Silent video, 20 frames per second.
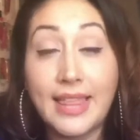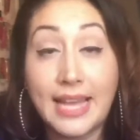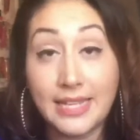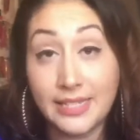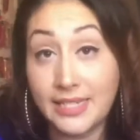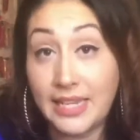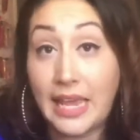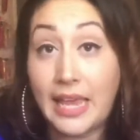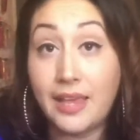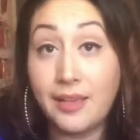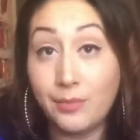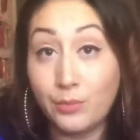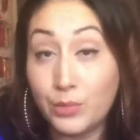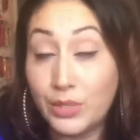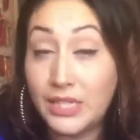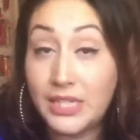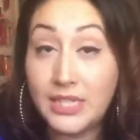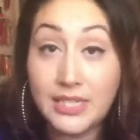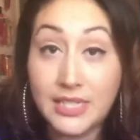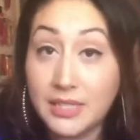that day,
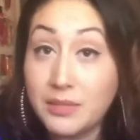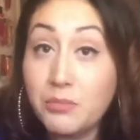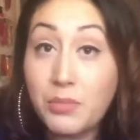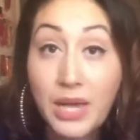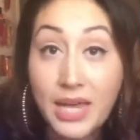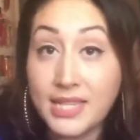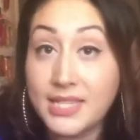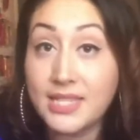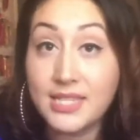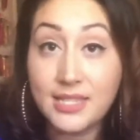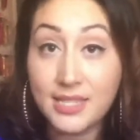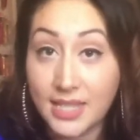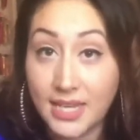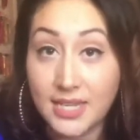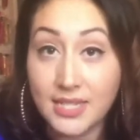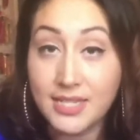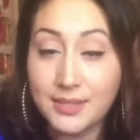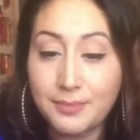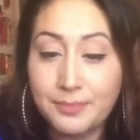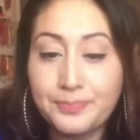when he didn't pass his
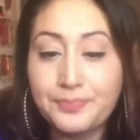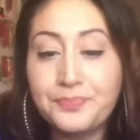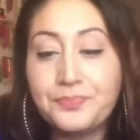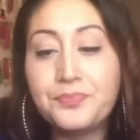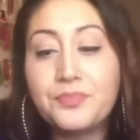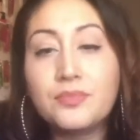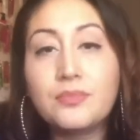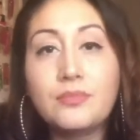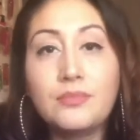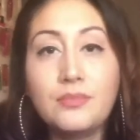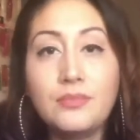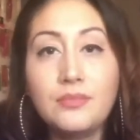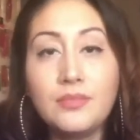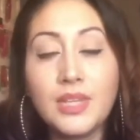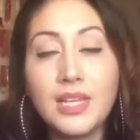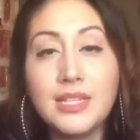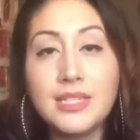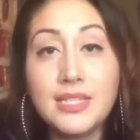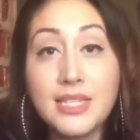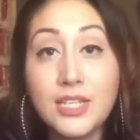test,
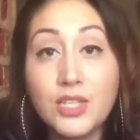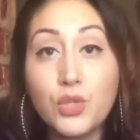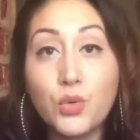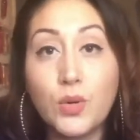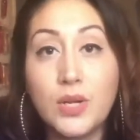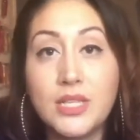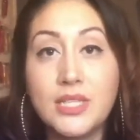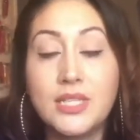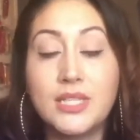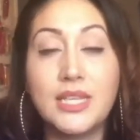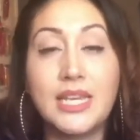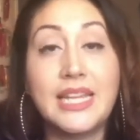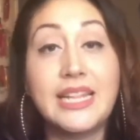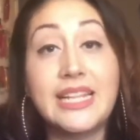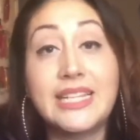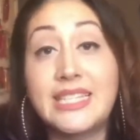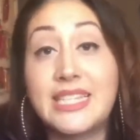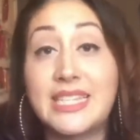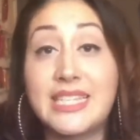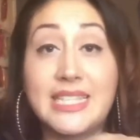said to us
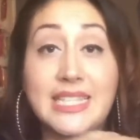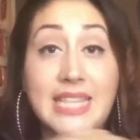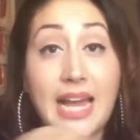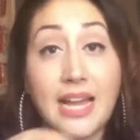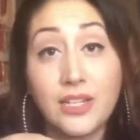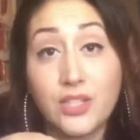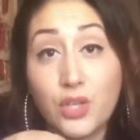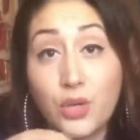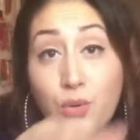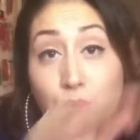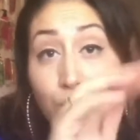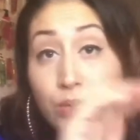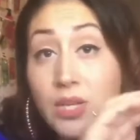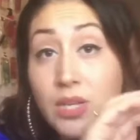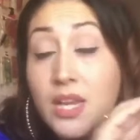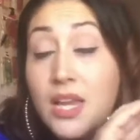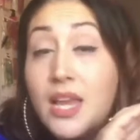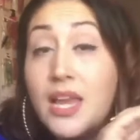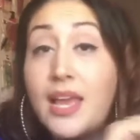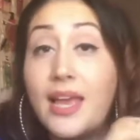in this exact
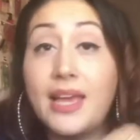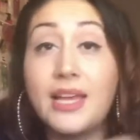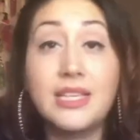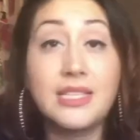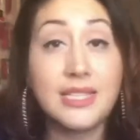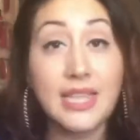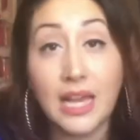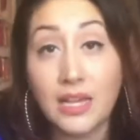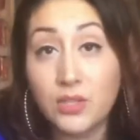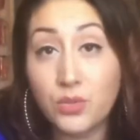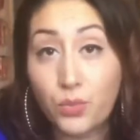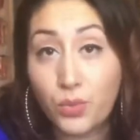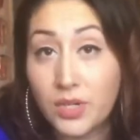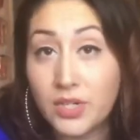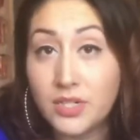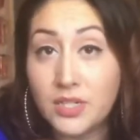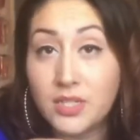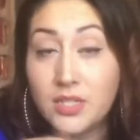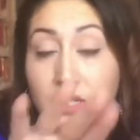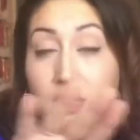tone, exact
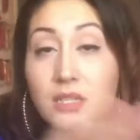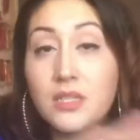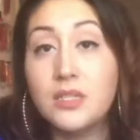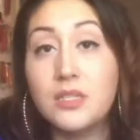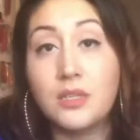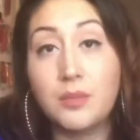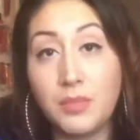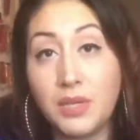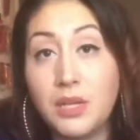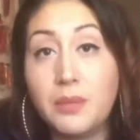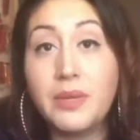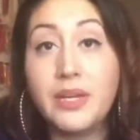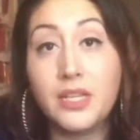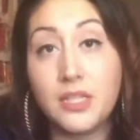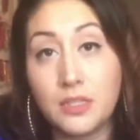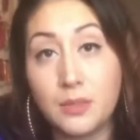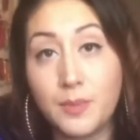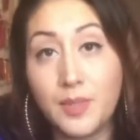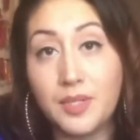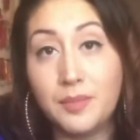words to me and my
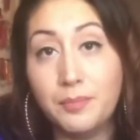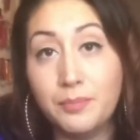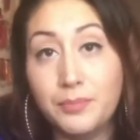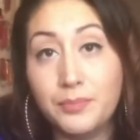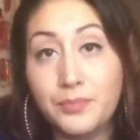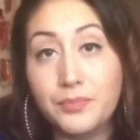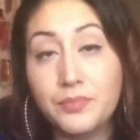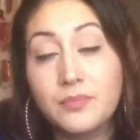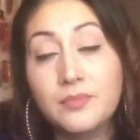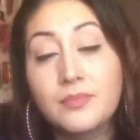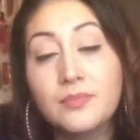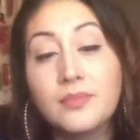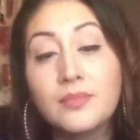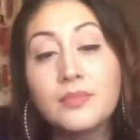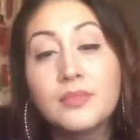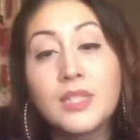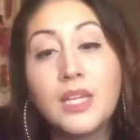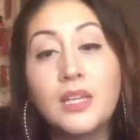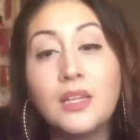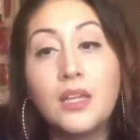husband,
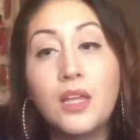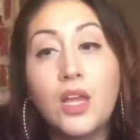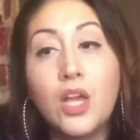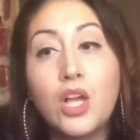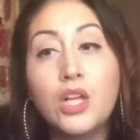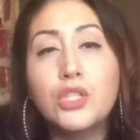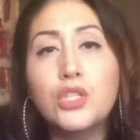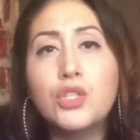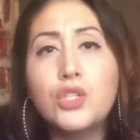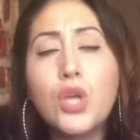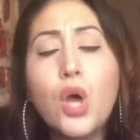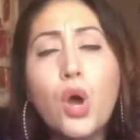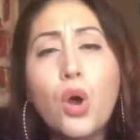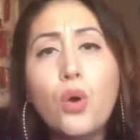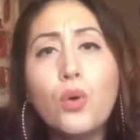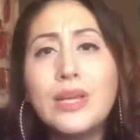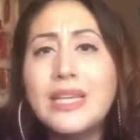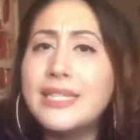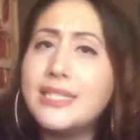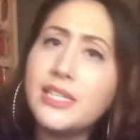
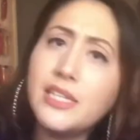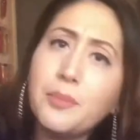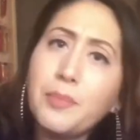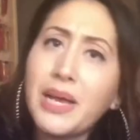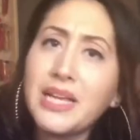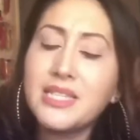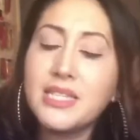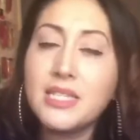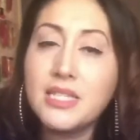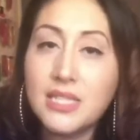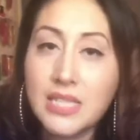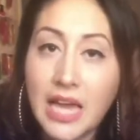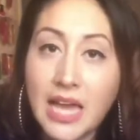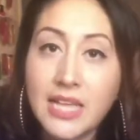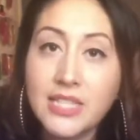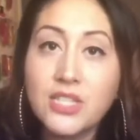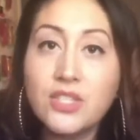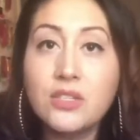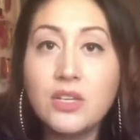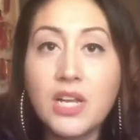so he didn't pass his
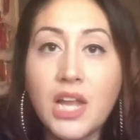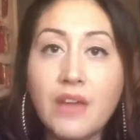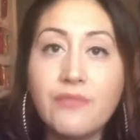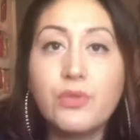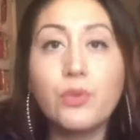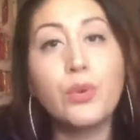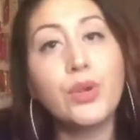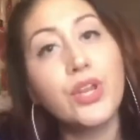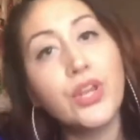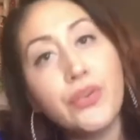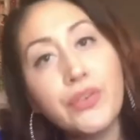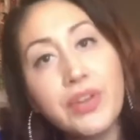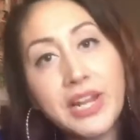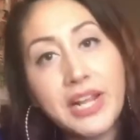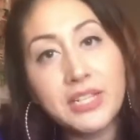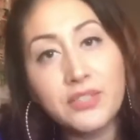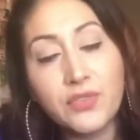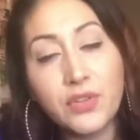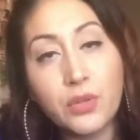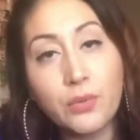test, he's gonna have to wear hearing
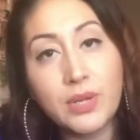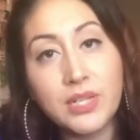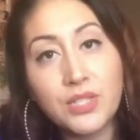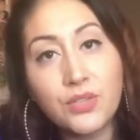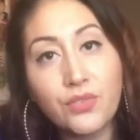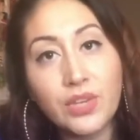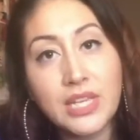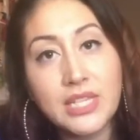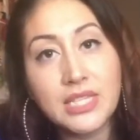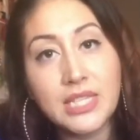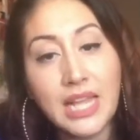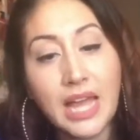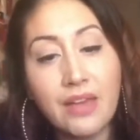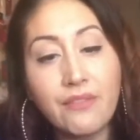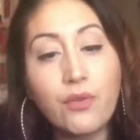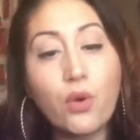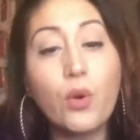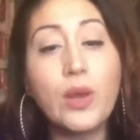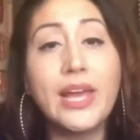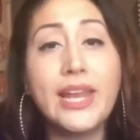aids for the rest of his
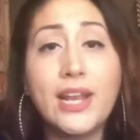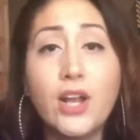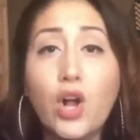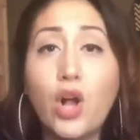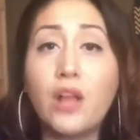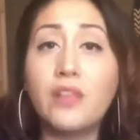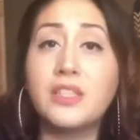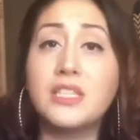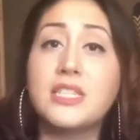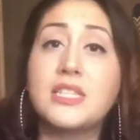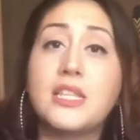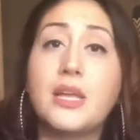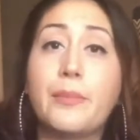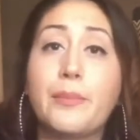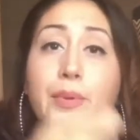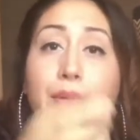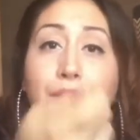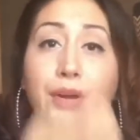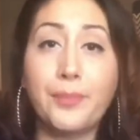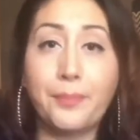life, go ahead and call this
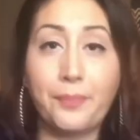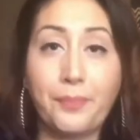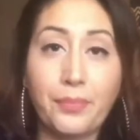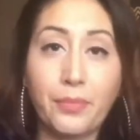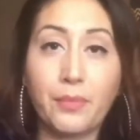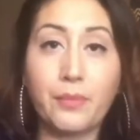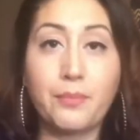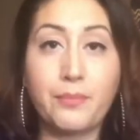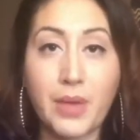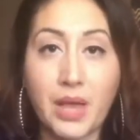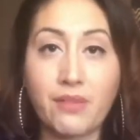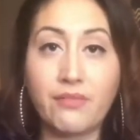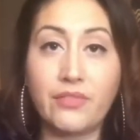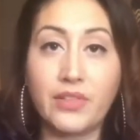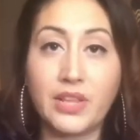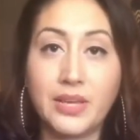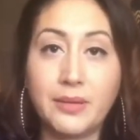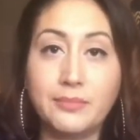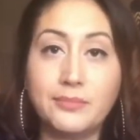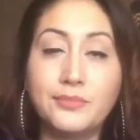number
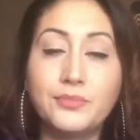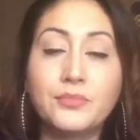pamphlet